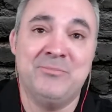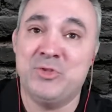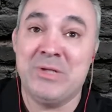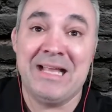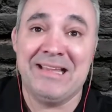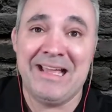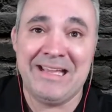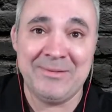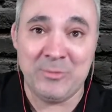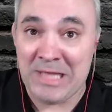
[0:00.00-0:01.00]
Do not
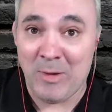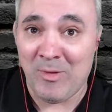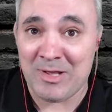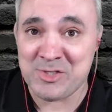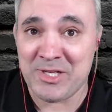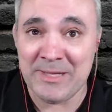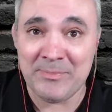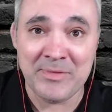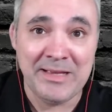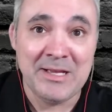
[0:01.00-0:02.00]
like it. Will not watch it
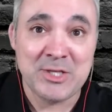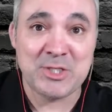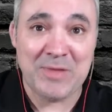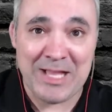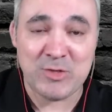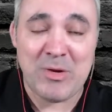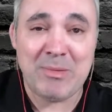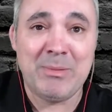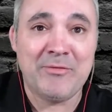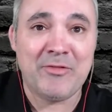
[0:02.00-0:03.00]
again. So that's where I'm
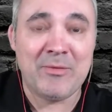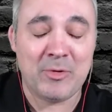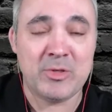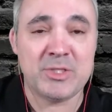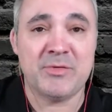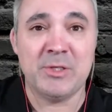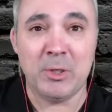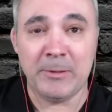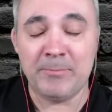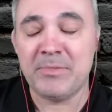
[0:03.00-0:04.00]
coming from Christopher
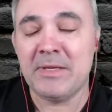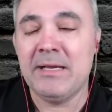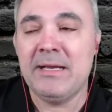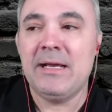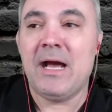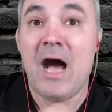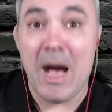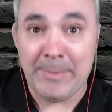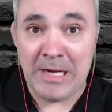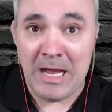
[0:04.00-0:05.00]
Nolan.
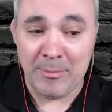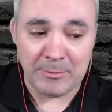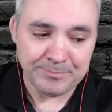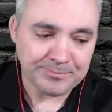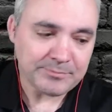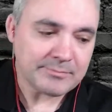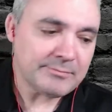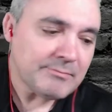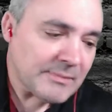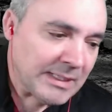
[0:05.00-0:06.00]
Oppenheimer.
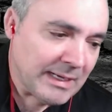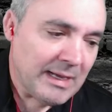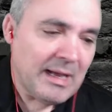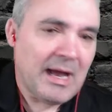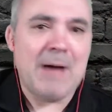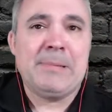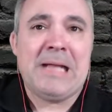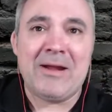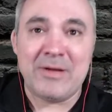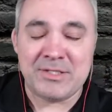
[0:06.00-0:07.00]

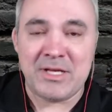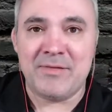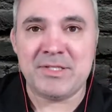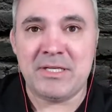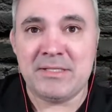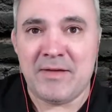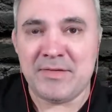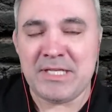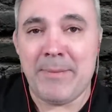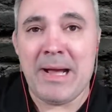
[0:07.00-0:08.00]
Oppenheimer is
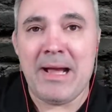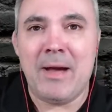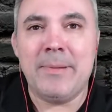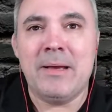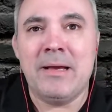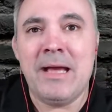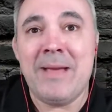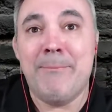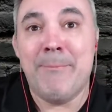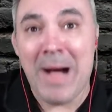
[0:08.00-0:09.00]
obviously a
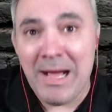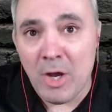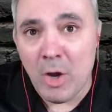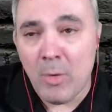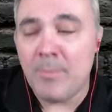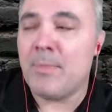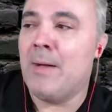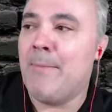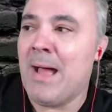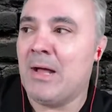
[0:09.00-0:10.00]
bio
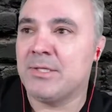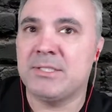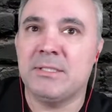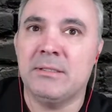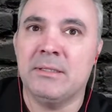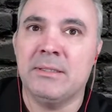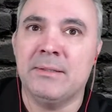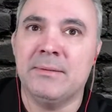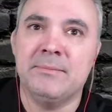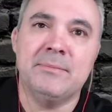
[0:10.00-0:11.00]
about
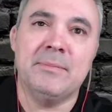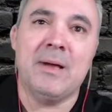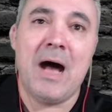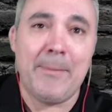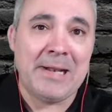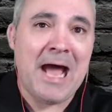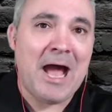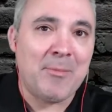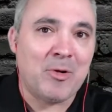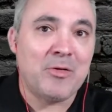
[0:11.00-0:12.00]
uh,
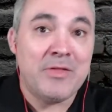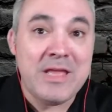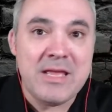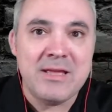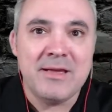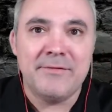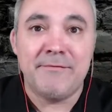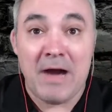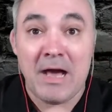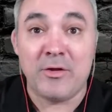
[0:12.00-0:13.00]
Oppenheimer, the
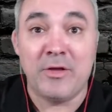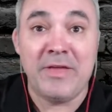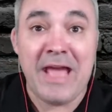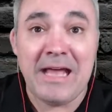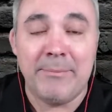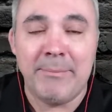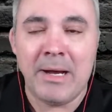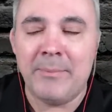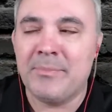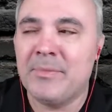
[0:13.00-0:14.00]
father of the atom
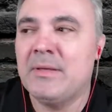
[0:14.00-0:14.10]
bomb.